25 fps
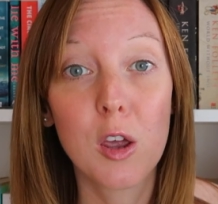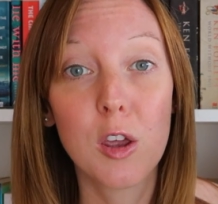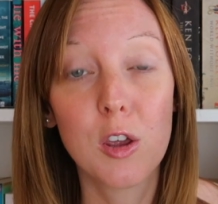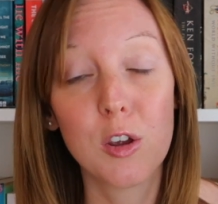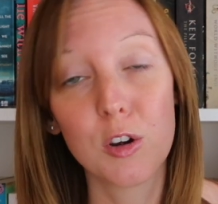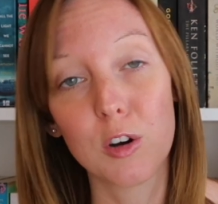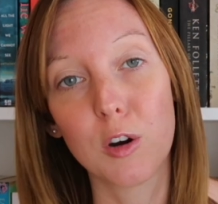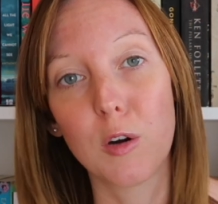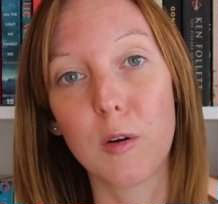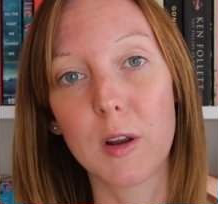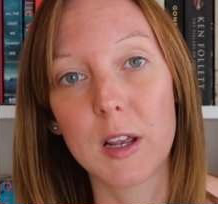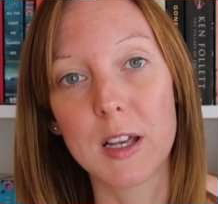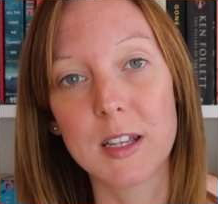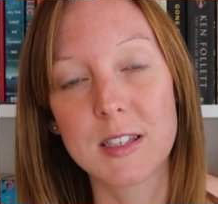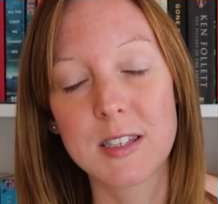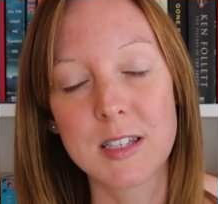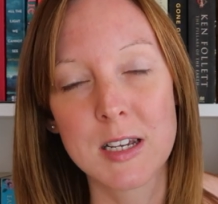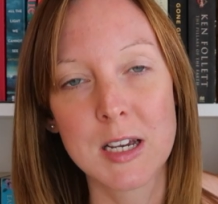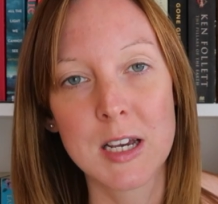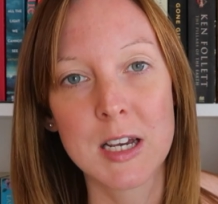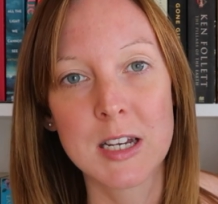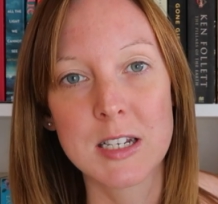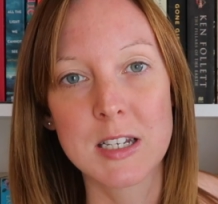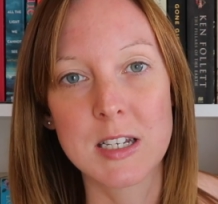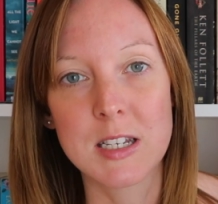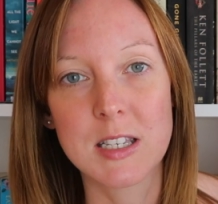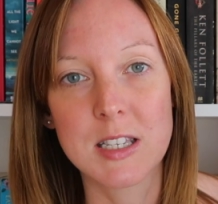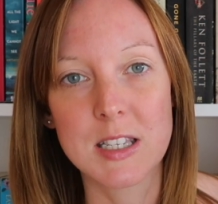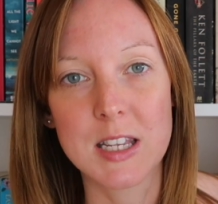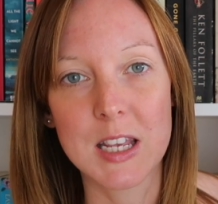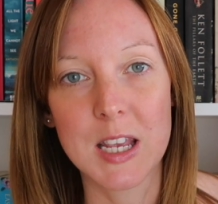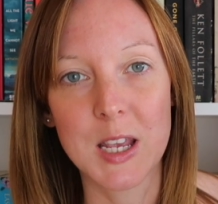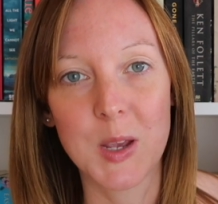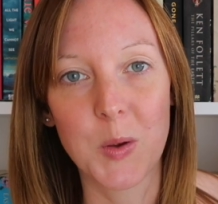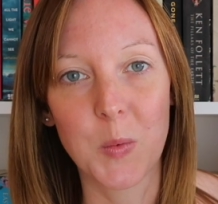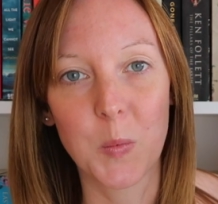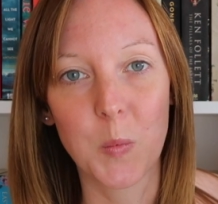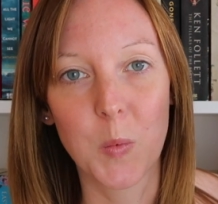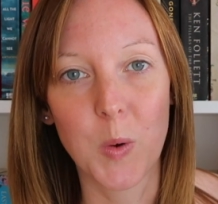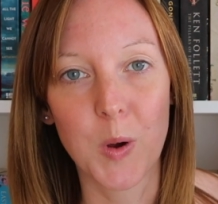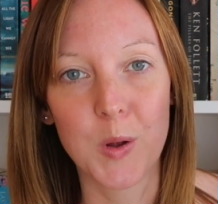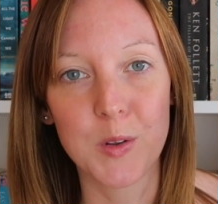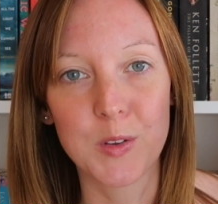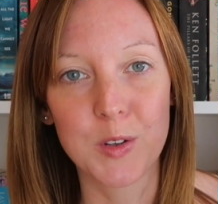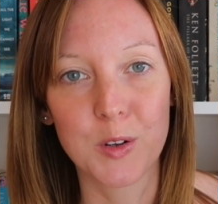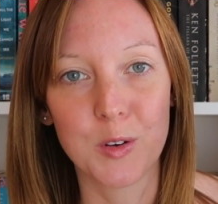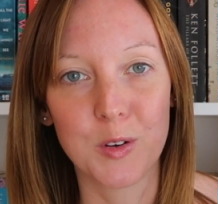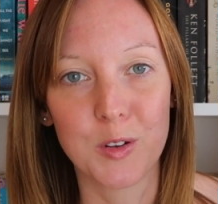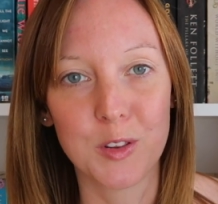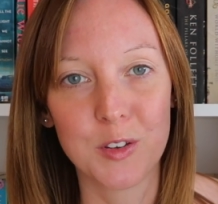curious to see
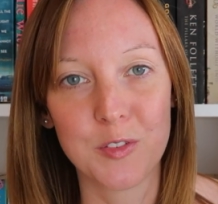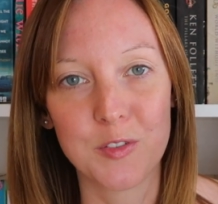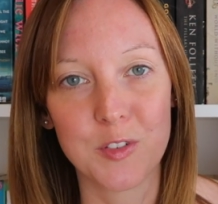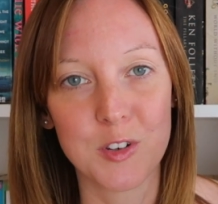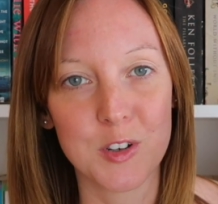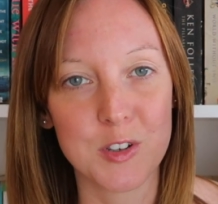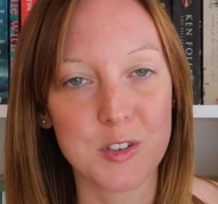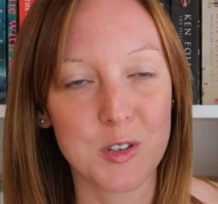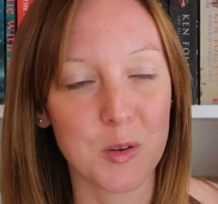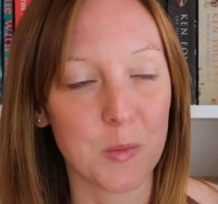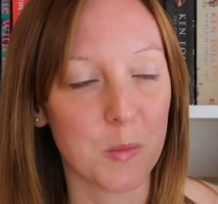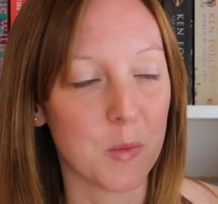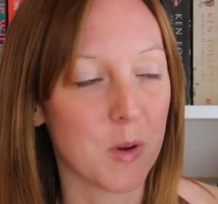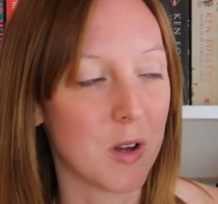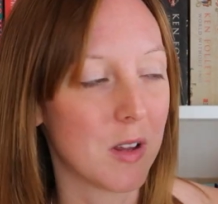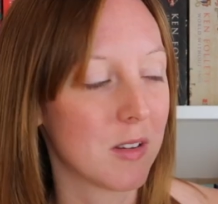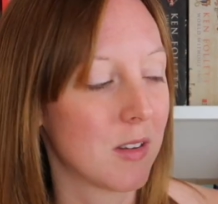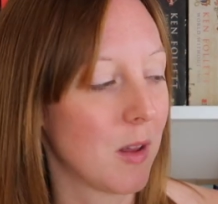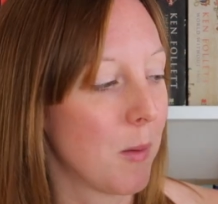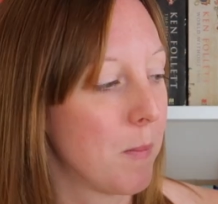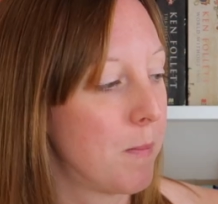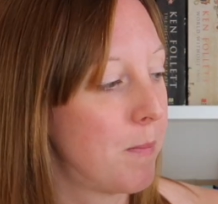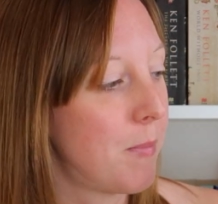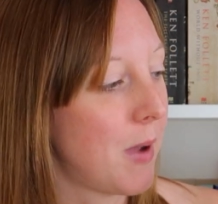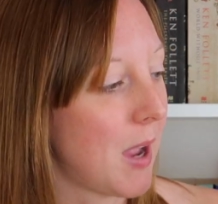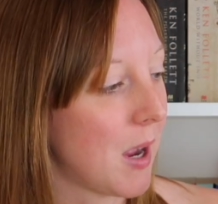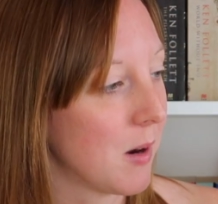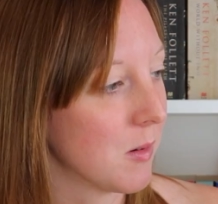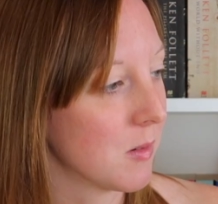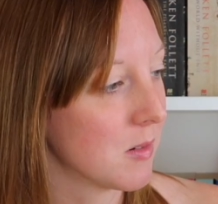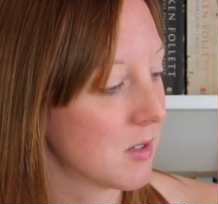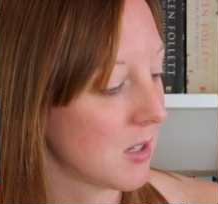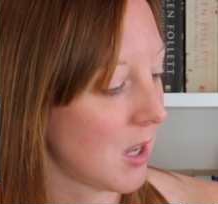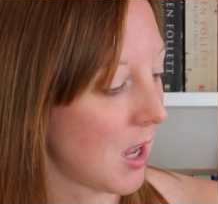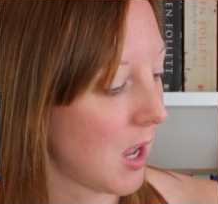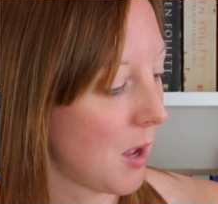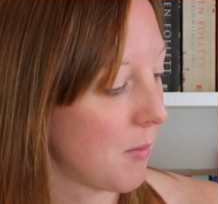what all the fuss was about.